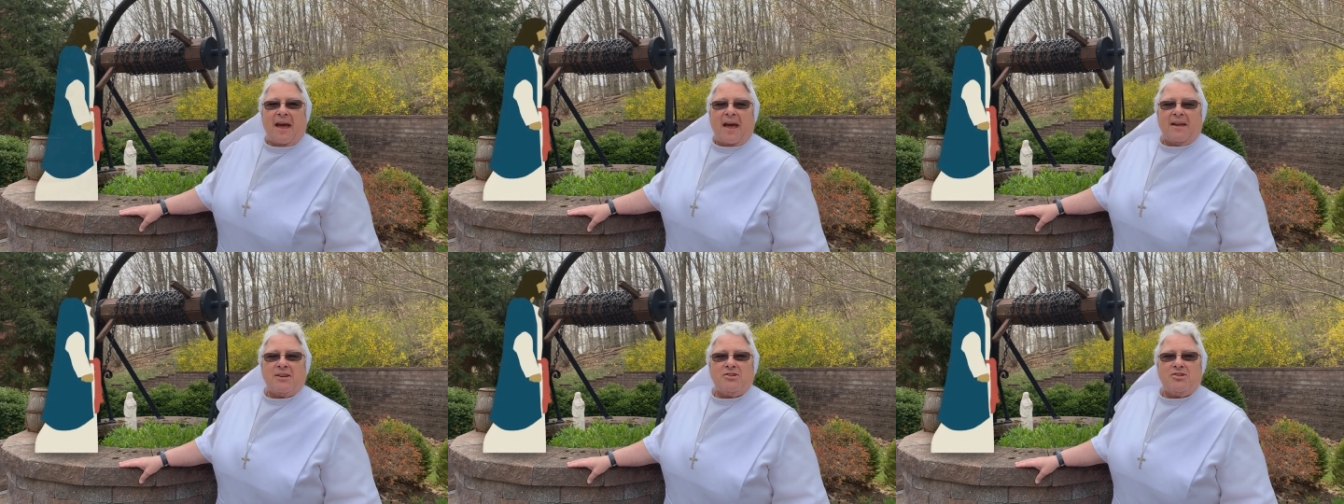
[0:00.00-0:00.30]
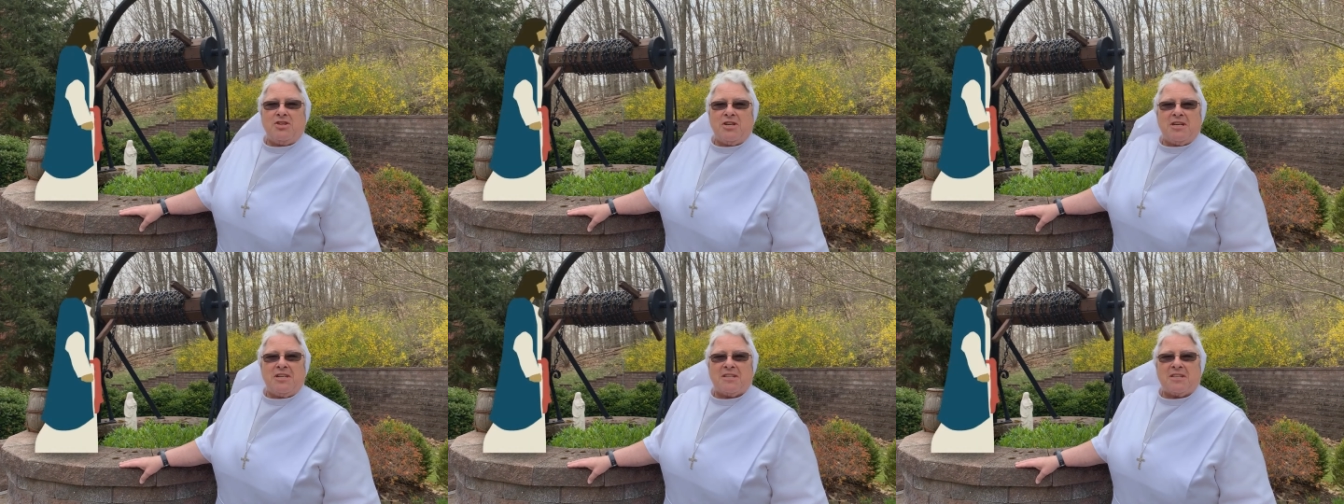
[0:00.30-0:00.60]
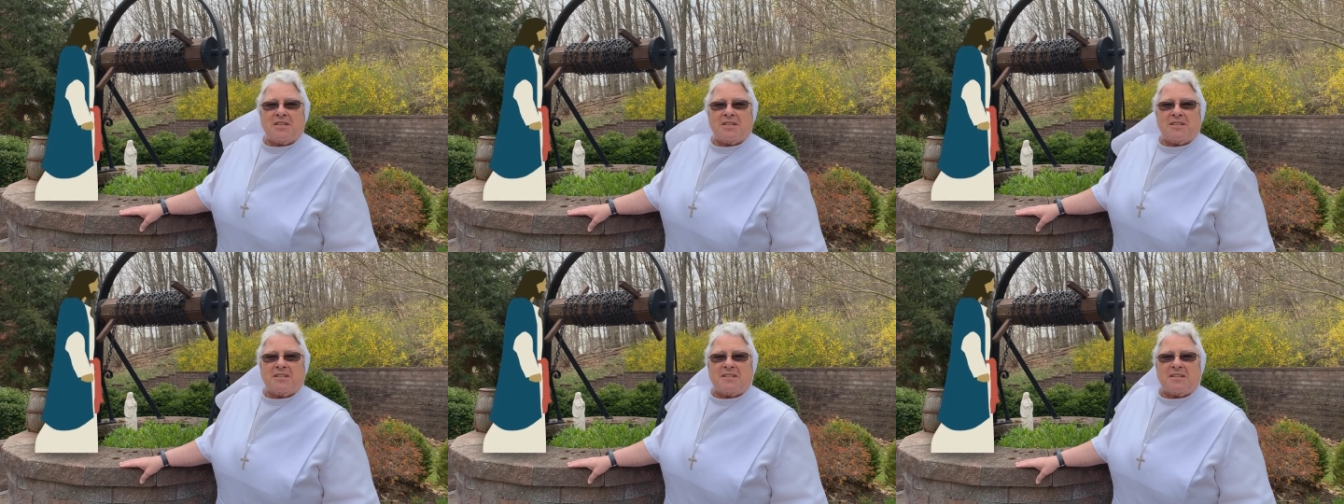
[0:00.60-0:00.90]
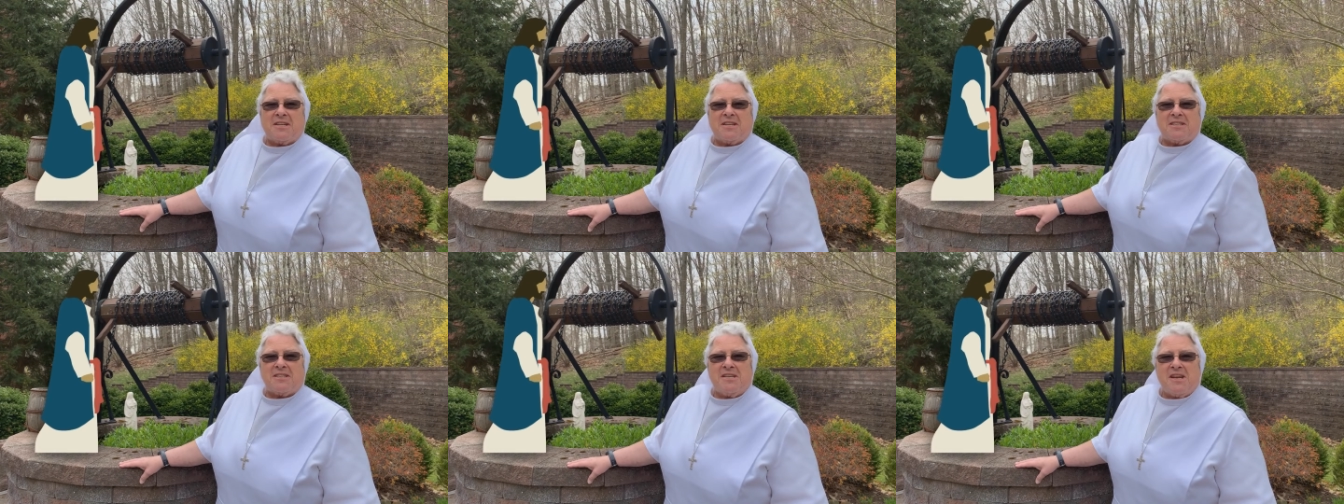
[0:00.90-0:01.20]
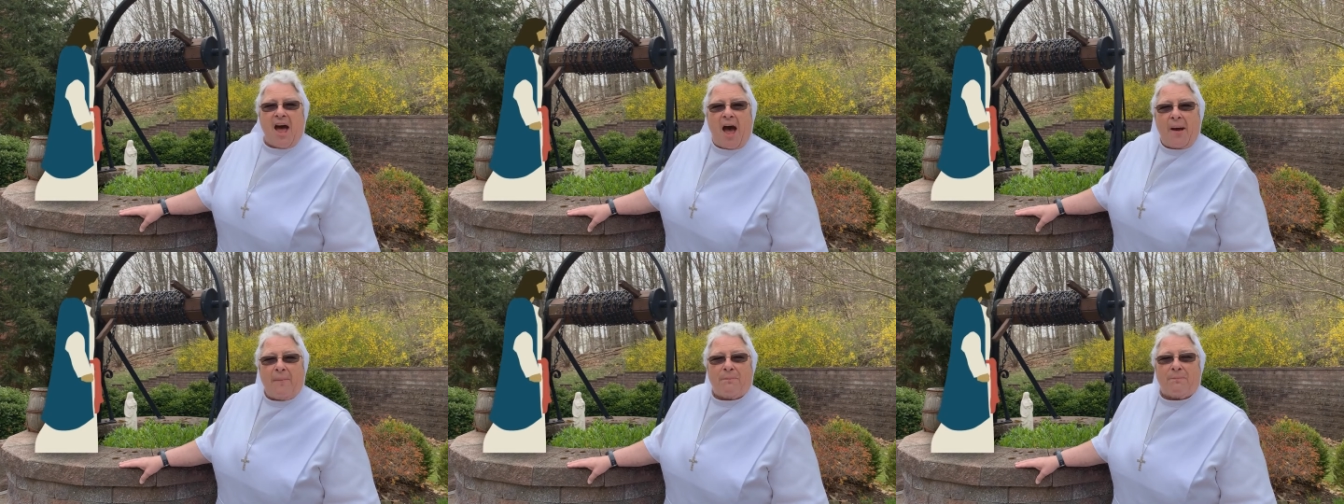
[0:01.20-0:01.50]
And Jesus does
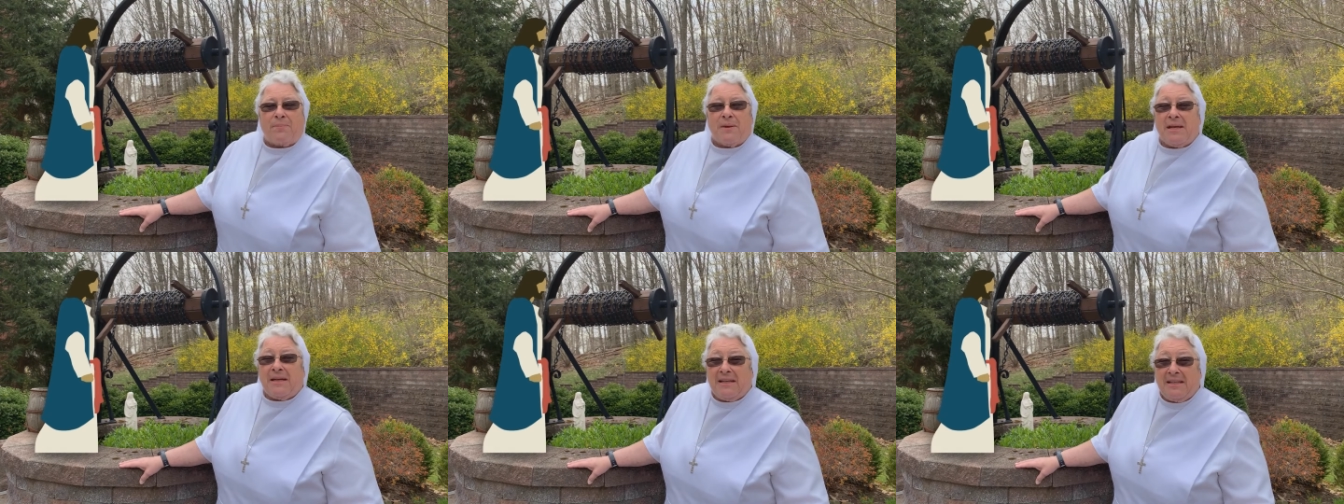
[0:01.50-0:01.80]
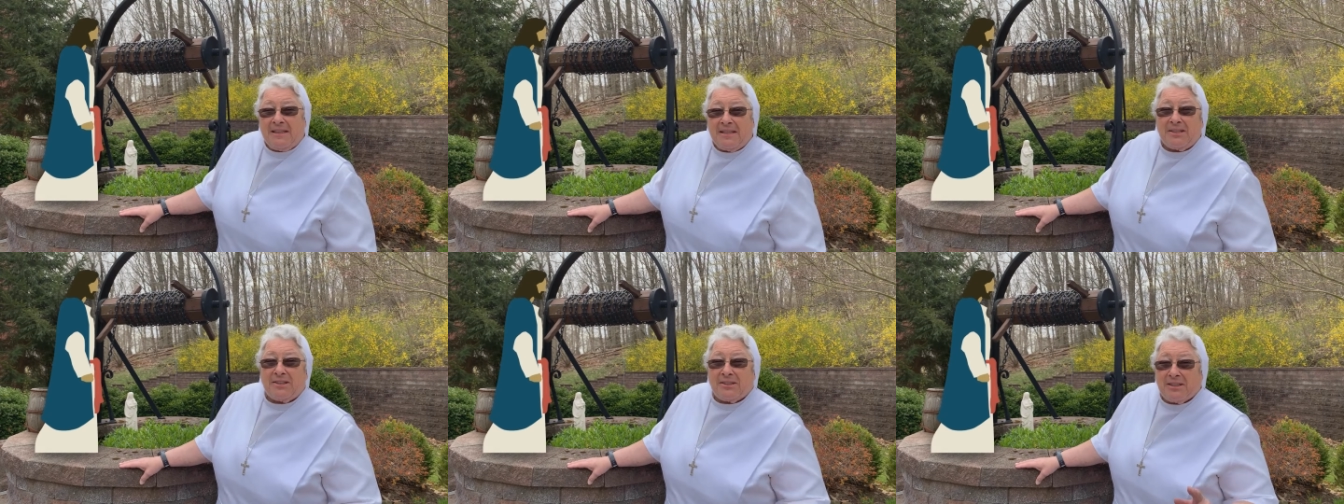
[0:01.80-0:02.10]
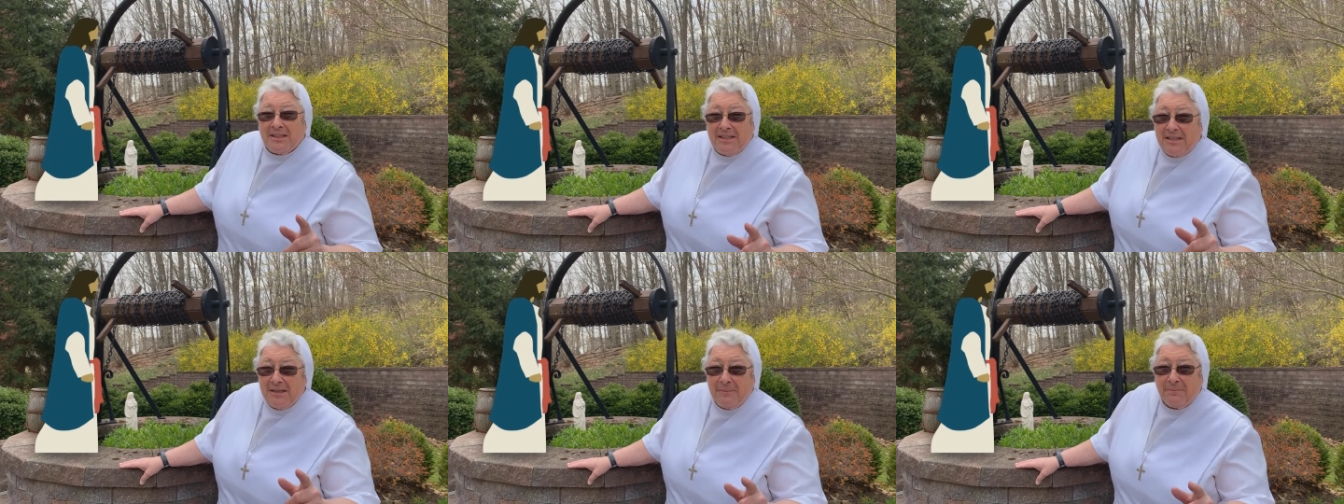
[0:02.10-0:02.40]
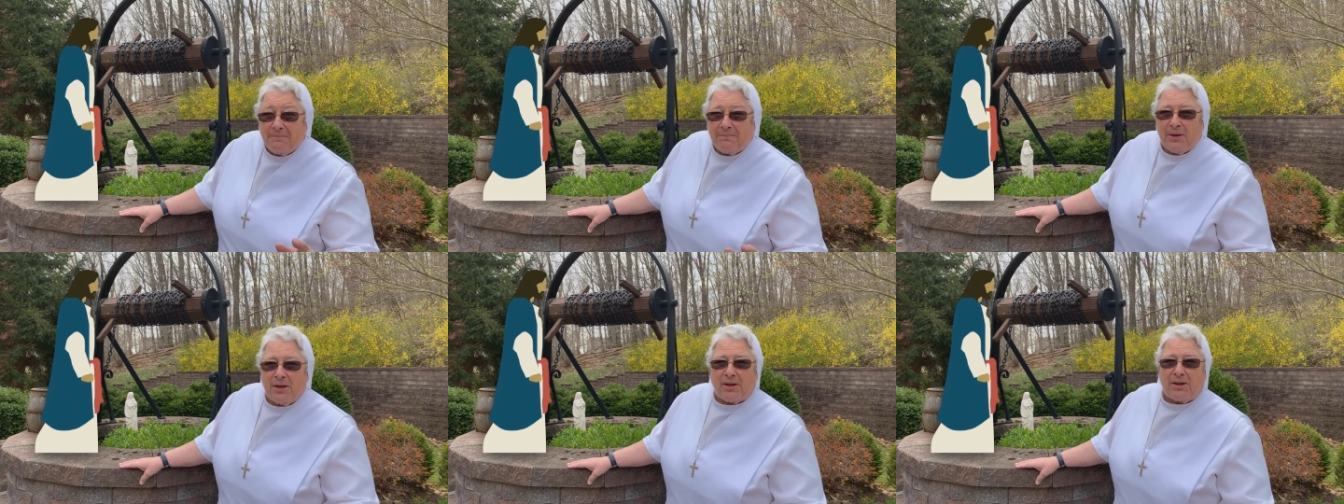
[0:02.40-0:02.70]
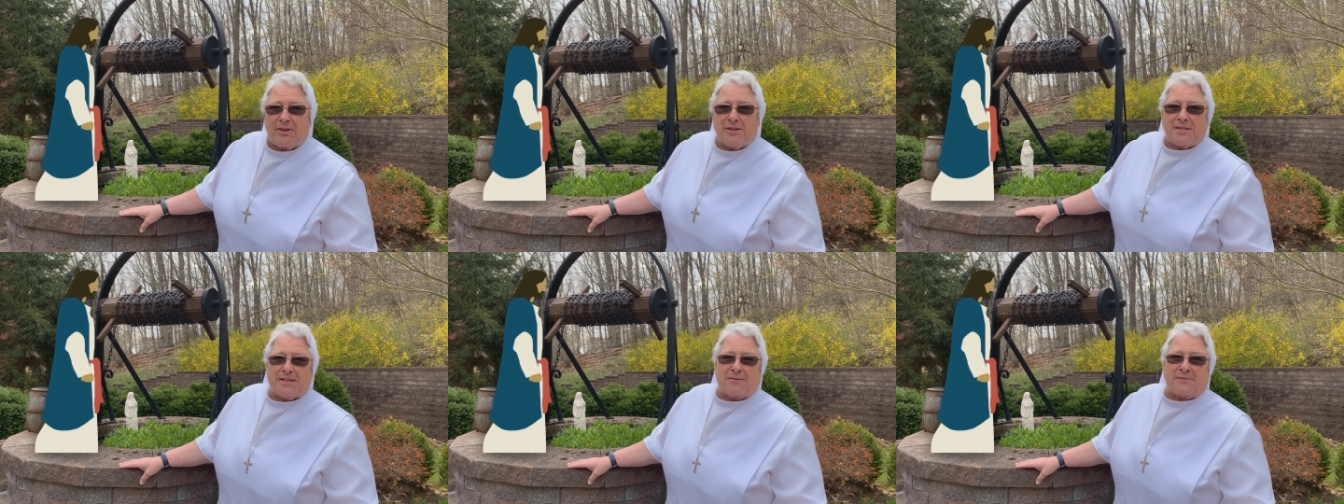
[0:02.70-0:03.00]
not belittle him
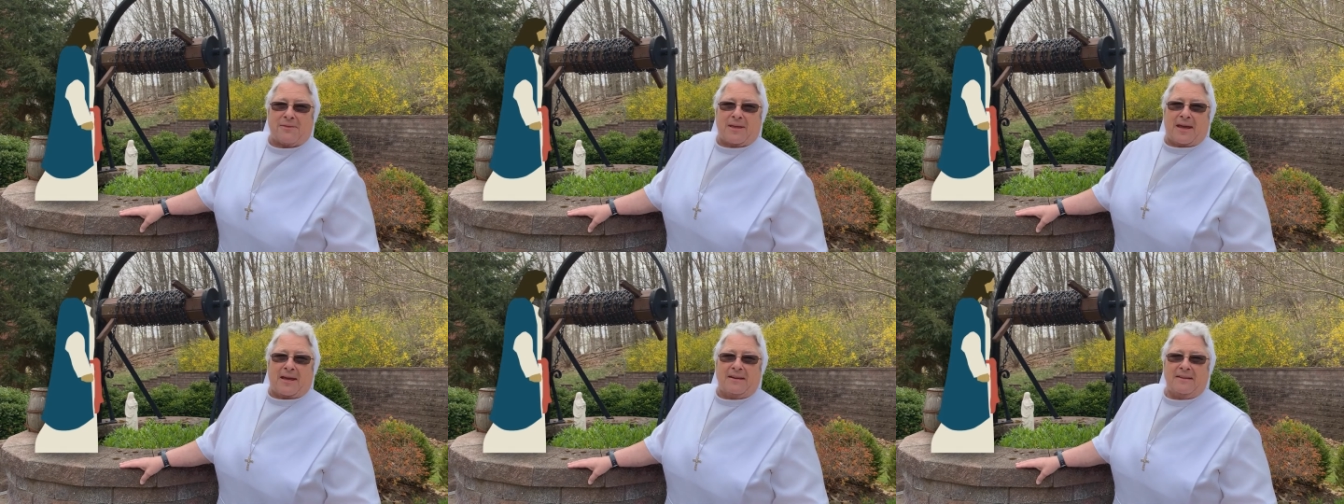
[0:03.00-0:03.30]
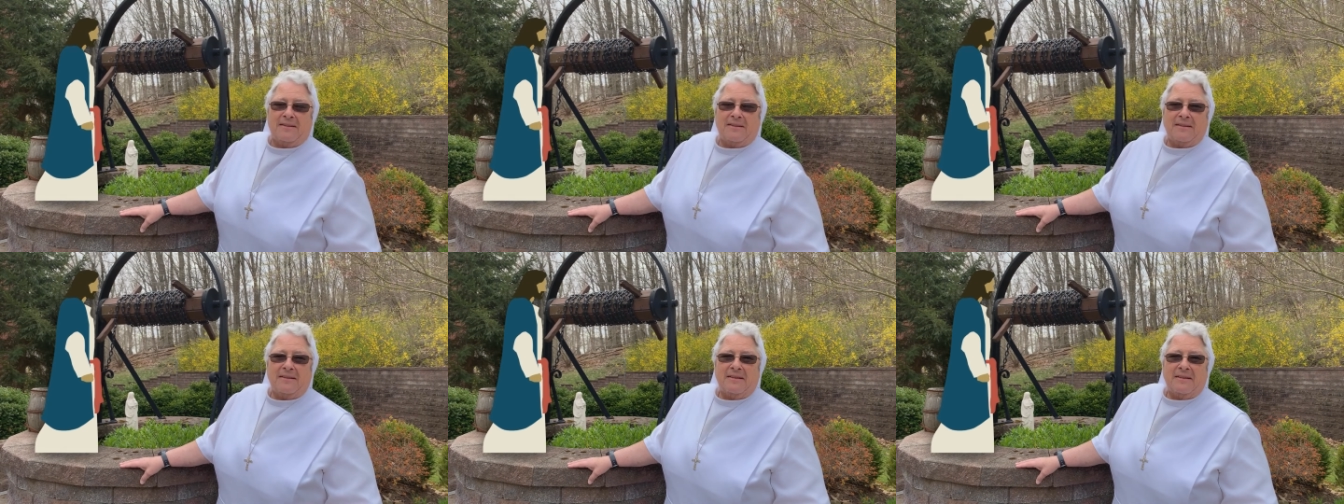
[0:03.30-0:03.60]
because of that.